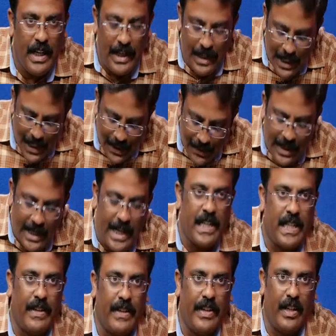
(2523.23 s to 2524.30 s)
D to A
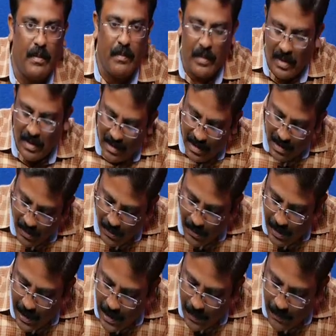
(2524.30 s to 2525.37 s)
is available,
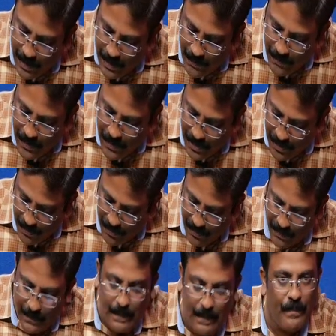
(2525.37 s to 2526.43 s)
so it is become 0.
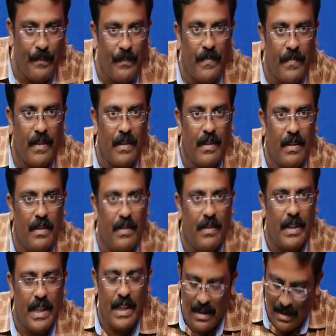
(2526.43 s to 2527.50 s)

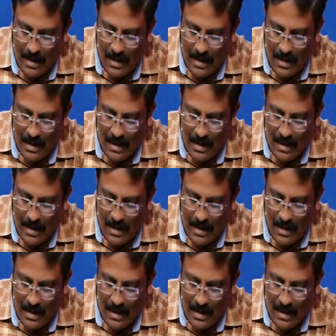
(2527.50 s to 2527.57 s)
Okay.